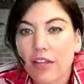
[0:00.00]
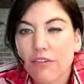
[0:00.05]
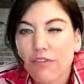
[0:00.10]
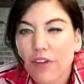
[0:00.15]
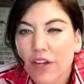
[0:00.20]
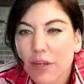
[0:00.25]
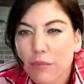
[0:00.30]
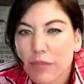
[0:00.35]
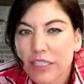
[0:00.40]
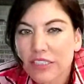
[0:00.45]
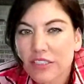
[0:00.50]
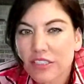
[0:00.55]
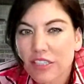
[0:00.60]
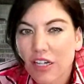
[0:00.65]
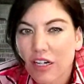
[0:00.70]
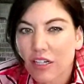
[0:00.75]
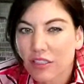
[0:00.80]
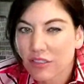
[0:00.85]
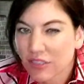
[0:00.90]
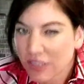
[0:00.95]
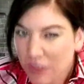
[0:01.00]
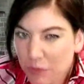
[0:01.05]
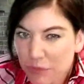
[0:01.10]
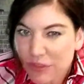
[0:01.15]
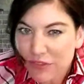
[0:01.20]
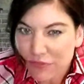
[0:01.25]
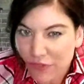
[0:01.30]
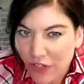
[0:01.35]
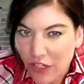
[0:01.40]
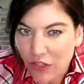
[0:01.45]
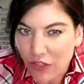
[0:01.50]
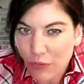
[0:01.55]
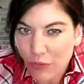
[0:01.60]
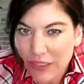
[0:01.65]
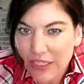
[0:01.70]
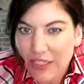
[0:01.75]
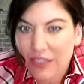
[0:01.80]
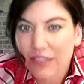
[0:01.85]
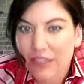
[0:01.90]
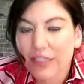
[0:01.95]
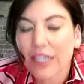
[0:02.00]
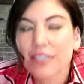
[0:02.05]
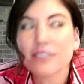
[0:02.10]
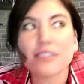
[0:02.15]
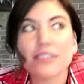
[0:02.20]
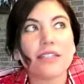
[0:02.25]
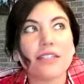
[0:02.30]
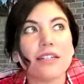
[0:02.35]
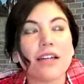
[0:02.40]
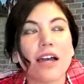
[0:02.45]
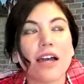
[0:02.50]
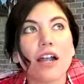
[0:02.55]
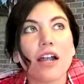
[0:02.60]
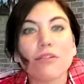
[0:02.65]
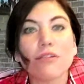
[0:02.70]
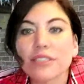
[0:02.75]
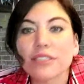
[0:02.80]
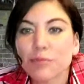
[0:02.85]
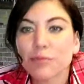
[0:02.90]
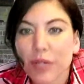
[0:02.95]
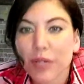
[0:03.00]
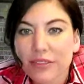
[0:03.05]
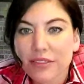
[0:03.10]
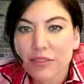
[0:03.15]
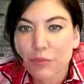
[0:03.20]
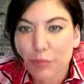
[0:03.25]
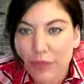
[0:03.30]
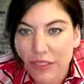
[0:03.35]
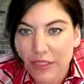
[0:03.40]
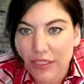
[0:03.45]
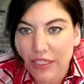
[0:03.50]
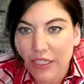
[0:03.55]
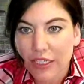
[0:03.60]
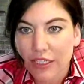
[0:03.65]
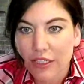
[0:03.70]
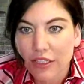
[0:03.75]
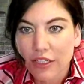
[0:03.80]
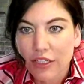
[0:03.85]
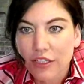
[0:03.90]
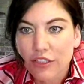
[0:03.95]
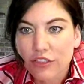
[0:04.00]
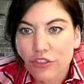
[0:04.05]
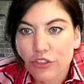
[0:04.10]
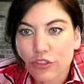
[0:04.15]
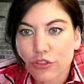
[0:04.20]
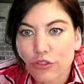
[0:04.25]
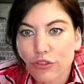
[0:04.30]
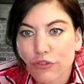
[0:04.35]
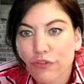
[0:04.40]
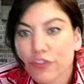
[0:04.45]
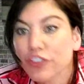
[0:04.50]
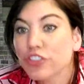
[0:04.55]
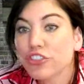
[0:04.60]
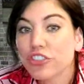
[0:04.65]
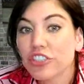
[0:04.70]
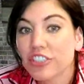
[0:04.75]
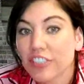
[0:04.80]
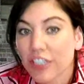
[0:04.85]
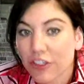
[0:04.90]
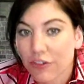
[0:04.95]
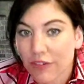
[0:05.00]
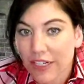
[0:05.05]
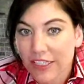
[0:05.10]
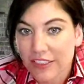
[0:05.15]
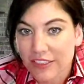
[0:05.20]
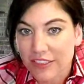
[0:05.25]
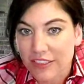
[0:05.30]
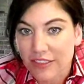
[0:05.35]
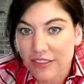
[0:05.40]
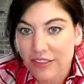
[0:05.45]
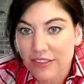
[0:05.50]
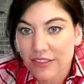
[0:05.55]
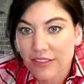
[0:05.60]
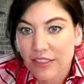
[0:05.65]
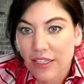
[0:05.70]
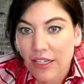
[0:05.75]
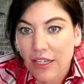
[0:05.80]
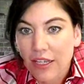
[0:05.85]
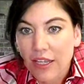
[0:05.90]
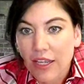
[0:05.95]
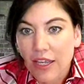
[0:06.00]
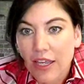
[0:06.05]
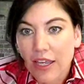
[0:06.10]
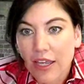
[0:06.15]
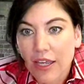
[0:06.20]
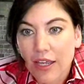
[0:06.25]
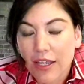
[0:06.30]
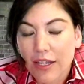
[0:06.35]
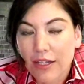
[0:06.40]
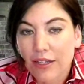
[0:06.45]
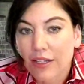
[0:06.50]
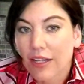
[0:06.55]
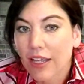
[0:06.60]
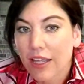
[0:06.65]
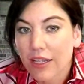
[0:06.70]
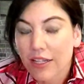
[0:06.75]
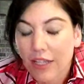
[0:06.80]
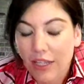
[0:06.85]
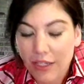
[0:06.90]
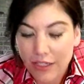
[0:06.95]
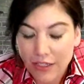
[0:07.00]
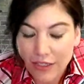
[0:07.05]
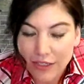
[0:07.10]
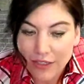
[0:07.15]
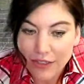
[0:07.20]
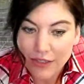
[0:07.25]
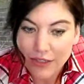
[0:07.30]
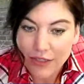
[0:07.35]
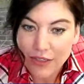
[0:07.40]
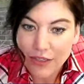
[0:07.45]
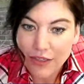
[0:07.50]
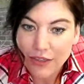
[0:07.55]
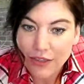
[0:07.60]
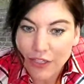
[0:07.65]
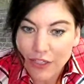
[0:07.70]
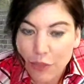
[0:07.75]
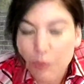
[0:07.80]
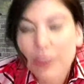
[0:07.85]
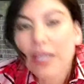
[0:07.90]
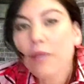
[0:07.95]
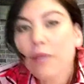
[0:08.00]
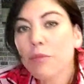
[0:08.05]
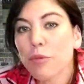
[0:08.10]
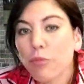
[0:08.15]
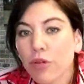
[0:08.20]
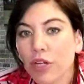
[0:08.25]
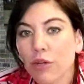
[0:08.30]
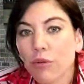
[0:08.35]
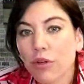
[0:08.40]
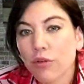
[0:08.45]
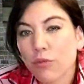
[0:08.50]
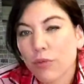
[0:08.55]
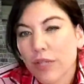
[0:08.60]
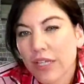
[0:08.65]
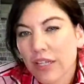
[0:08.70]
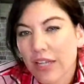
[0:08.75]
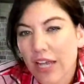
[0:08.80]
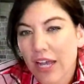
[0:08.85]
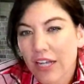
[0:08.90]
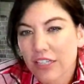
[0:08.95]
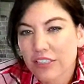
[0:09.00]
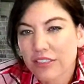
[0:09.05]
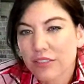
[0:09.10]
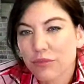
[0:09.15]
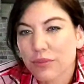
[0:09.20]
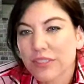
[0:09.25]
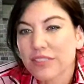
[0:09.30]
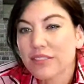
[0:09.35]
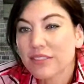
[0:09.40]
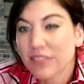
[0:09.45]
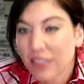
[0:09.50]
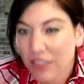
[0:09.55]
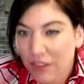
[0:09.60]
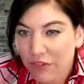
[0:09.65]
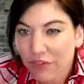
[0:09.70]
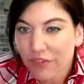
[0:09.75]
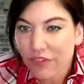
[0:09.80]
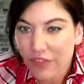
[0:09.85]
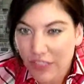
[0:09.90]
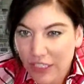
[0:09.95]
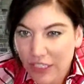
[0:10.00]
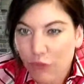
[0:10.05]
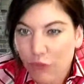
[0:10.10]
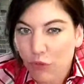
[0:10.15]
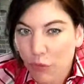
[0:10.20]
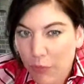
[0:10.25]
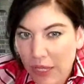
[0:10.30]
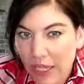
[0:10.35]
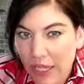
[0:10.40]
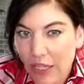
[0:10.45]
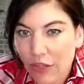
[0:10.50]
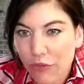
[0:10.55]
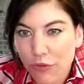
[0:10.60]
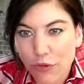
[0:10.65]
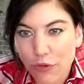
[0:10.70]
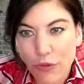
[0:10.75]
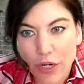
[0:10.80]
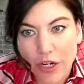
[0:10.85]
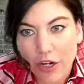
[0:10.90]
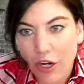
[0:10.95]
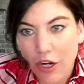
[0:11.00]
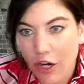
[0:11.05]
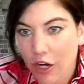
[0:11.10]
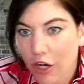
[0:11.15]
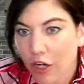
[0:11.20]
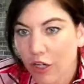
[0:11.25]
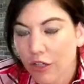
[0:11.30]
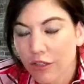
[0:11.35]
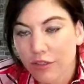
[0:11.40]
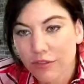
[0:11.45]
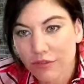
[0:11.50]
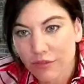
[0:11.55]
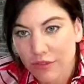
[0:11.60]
very much our team's fault. We neglected our responsibility to future generations. And there became a point when we could actually receive equal pay through our hard,